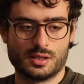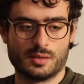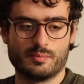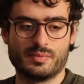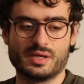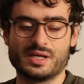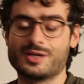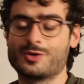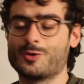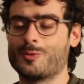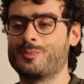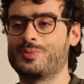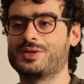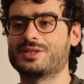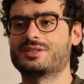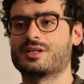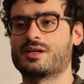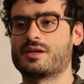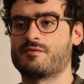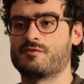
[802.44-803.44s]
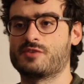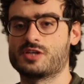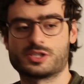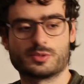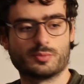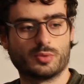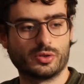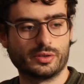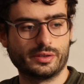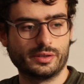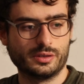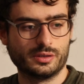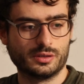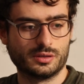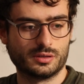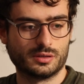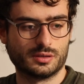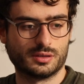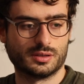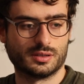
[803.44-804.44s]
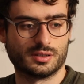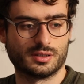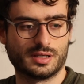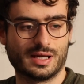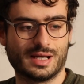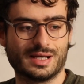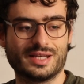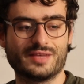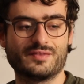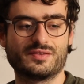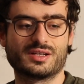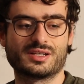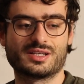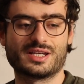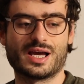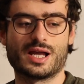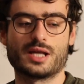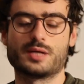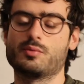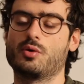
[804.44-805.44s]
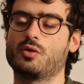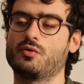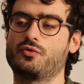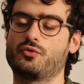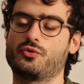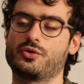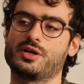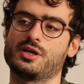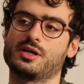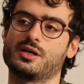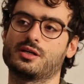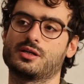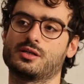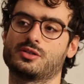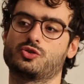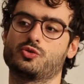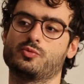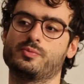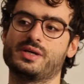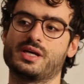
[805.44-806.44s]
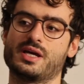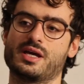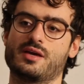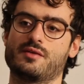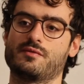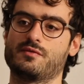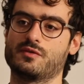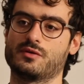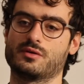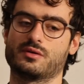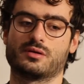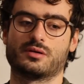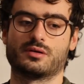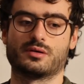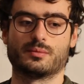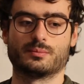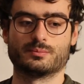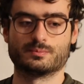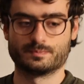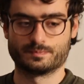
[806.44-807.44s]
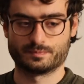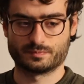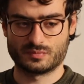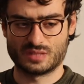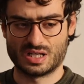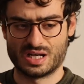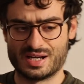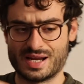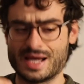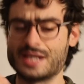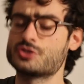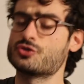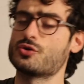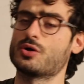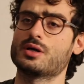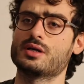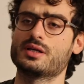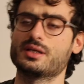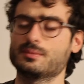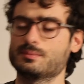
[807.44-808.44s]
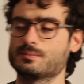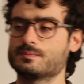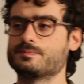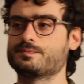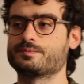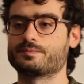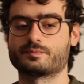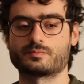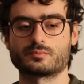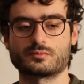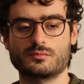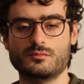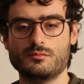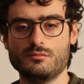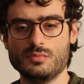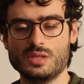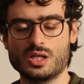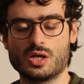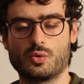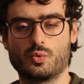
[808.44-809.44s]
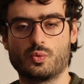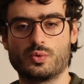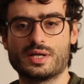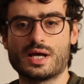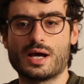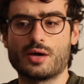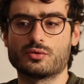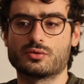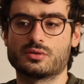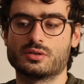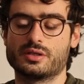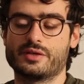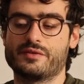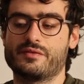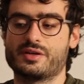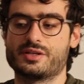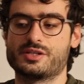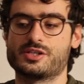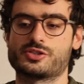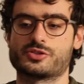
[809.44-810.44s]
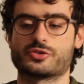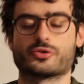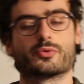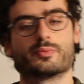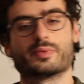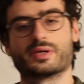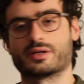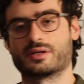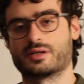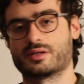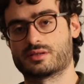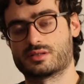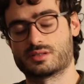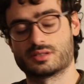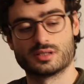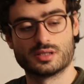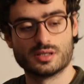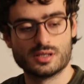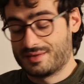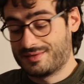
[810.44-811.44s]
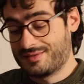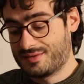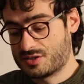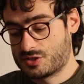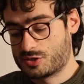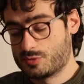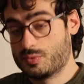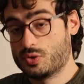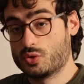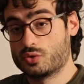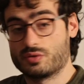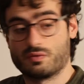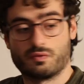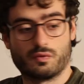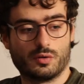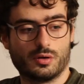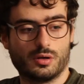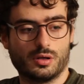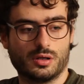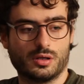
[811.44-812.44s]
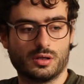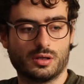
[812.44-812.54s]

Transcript: being completely invisible and leaving the animal free to behave naturally without even disturbing it. And this is beautiful.